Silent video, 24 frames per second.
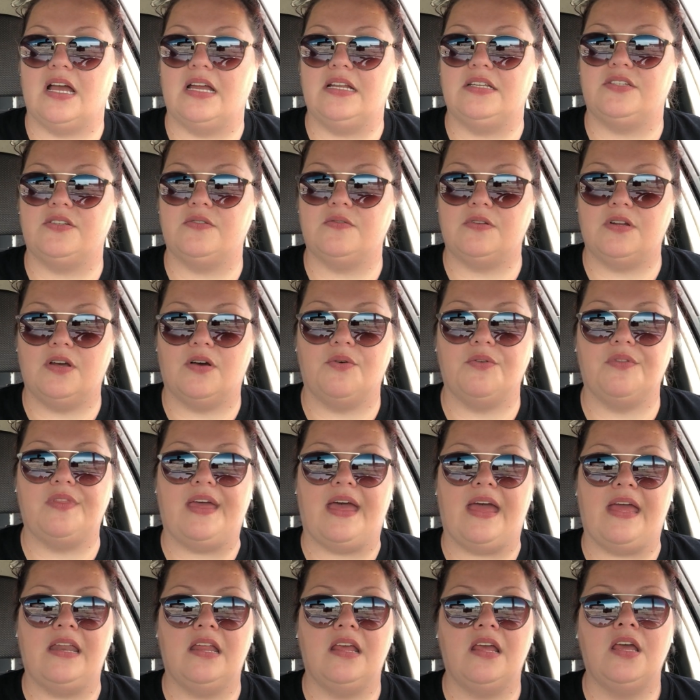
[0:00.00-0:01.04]
I do know
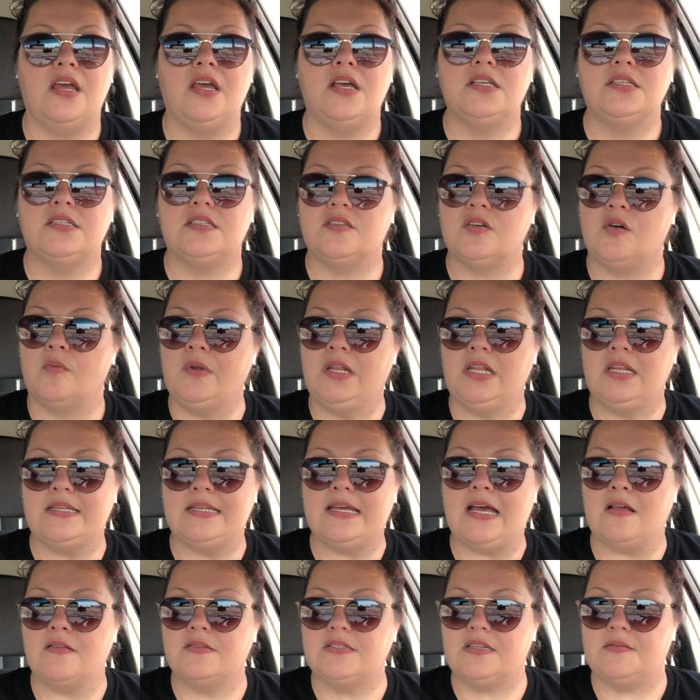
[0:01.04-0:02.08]
that so many
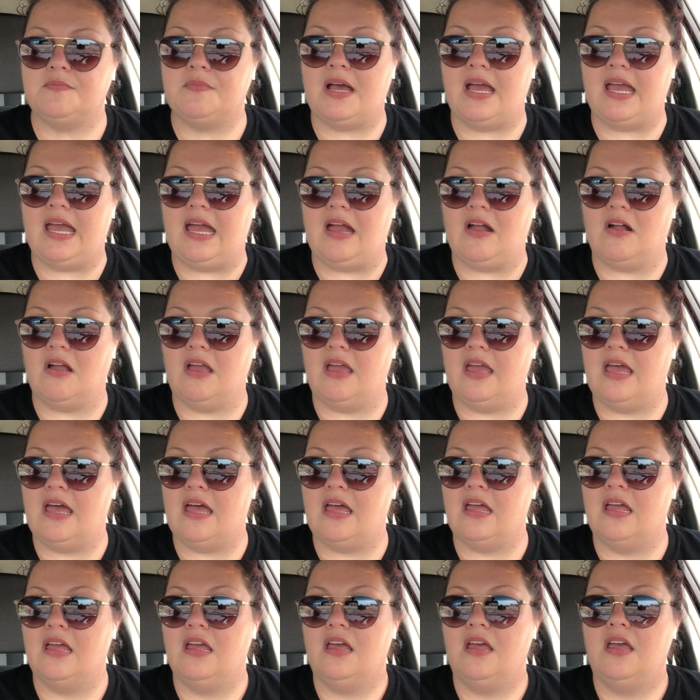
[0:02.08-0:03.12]
towns in my
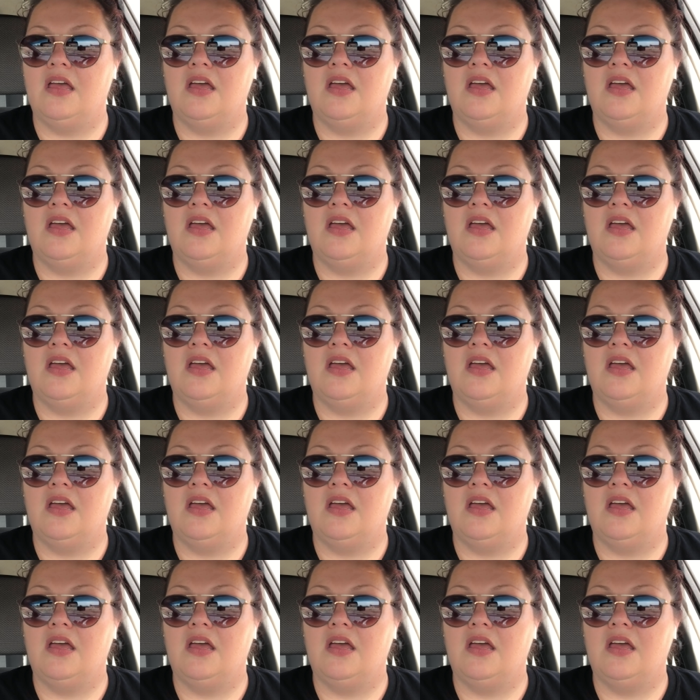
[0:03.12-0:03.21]
area